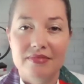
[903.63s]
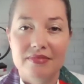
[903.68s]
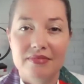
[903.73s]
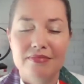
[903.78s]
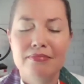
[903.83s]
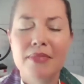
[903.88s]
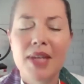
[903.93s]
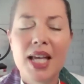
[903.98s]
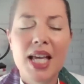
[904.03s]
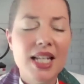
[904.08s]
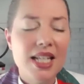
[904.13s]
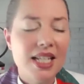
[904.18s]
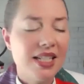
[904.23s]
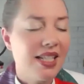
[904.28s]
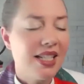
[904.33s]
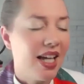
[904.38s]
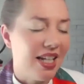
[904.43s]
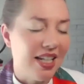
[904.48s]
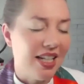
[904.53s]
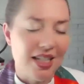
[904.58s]
Many
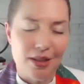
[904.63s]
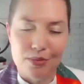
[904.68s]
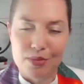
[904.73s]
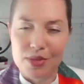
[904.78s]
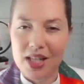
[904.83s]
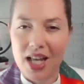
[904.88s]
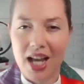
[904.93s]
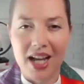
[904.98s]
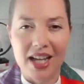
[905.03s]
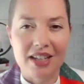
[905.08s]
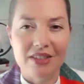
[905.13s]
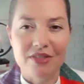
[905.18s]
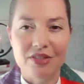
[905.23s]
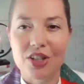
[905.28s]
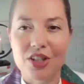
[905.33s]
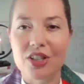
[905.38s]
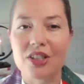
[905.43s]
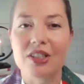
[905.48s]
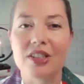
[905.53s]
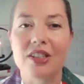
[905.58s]
times I have
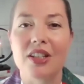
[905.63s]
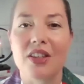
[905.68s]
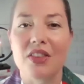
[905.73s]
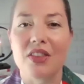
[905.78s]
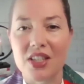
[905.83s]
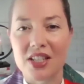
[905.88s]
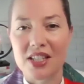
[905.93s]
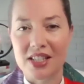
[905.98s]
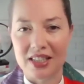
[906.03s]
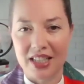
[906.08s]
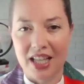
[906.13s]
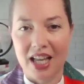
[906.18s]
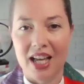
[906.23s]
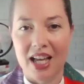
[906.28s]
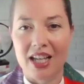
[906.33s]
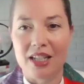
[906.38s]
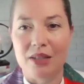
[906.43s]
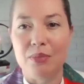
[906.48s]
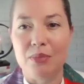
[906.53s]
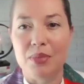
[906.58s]
heard this
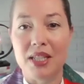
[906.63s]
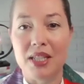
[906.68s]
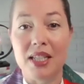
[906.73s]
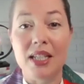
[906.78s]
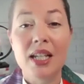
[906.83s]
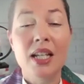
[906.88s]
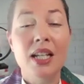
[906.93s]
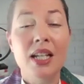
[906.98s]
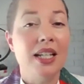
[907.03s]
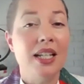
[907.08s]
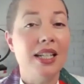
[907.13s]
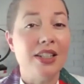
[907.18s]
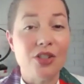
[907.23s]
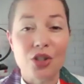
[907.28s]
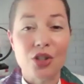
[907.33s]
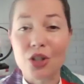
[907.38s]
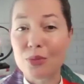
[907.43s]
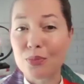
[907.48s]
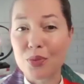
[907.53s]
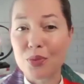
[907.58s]
line be
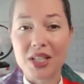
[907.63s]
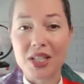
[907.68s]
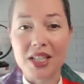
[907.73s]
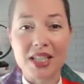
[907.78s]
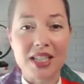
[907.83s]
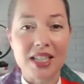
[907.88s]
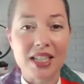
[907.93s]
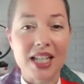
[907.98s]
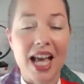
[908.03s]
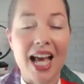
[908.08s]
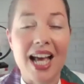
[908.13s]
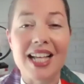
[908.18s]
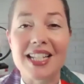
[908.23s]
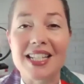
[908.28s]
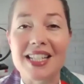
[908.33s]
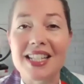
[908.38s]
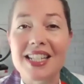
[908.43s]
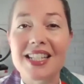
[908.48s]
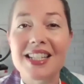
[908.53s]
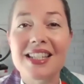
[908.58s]
interpreted
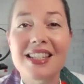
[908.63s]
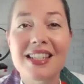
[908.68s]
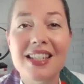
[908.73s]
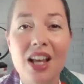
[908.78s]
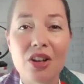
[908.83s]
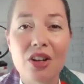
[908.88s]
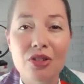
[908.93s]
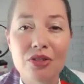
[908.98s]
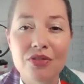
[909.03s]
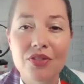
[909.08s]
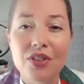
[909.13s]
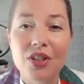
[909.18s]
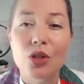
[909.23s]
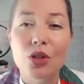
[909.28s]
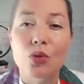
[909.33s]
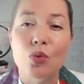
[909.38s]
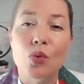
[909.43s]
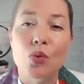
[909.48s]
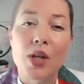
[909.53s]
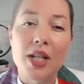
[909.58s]
as self
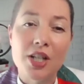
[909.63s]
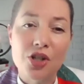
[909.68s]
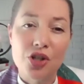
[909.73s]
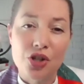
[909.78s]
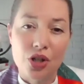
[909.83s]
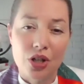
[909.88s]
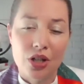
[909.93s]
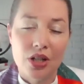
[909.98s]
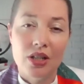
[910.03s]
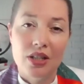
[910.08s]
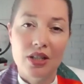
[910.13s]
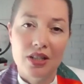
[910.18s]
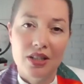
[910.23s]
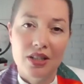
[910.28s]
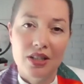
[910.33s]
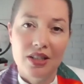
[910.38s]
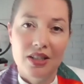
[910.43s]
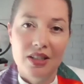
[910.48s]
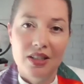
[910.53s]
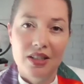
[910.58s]
erasure,
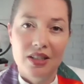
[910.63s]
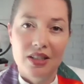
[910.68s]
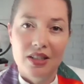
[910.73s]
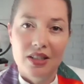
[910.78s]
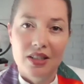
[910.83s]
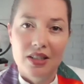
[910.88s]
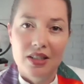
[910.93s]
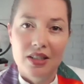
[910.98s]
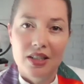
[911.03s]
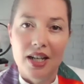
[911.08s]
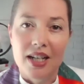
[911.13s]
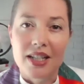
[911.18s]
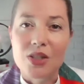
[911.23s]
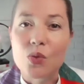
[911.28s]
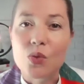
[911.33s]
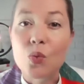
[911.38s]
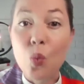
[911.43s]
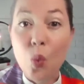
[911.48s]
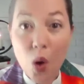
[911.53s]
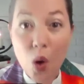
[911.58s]

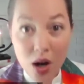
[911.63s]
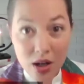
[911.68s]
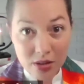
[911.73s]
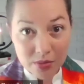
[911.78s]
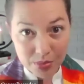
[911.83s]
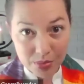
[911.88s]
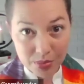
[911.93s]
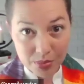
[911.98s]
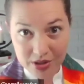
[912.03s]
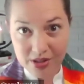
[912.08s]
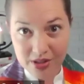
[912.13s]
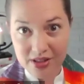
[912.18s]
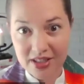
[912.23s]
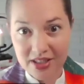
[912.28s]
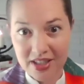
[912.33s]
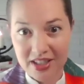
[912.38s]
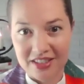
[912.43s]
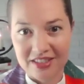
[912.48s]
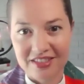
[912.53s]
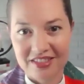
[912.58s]
as one
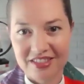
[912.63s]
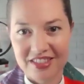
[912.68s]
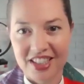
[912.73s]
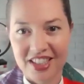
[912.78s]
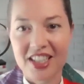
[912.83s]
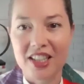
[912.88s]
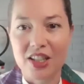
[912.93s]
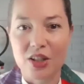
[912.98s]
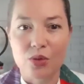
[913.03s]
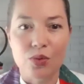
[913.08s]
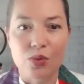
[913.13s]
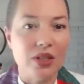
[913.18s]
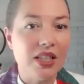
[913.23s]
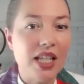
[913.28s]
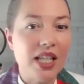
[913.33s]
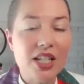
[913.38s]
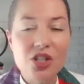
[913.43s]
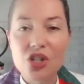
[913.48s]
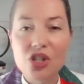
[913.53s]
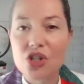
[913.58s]
person in a
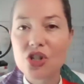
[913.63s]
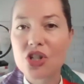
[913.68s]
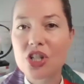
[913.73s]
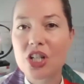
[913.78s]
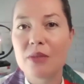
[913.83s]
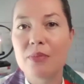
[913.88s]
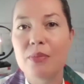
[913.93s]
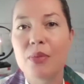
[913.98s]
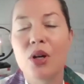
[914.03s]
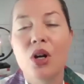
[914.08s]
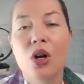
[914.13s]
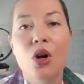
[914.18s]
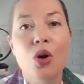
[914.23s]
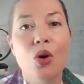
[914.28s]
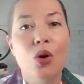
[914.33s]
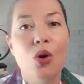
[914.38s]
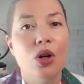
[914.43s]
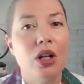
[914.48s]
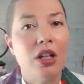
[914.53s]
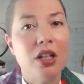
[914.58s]
relationship
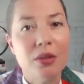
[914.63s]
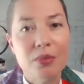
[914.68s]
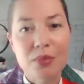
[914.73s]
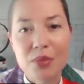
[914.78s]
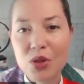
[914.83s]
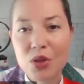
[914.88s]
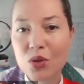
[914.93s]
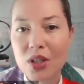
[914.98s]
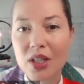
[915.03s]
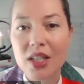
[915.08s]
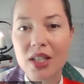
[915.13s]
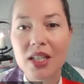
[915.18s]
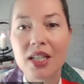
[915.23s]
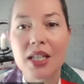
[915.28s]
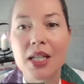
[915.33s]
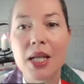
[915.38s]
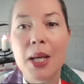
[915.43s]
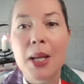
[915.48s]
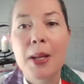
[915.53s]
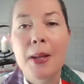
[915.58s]
or a
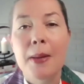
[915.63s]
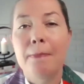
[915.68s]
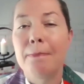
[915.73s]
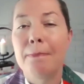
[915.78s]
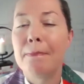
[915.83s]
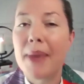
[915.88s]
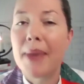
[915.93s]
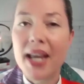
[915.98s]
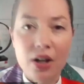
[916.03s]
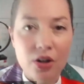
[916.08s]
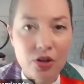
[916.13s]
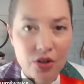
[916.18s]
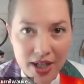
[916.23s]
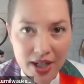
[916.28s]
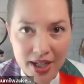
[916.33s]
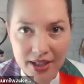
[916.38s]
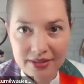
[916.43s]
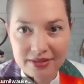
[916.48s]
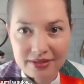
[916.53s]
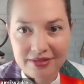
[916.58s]
community
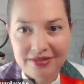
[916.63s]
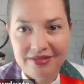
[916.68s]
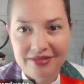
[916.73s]
bearing,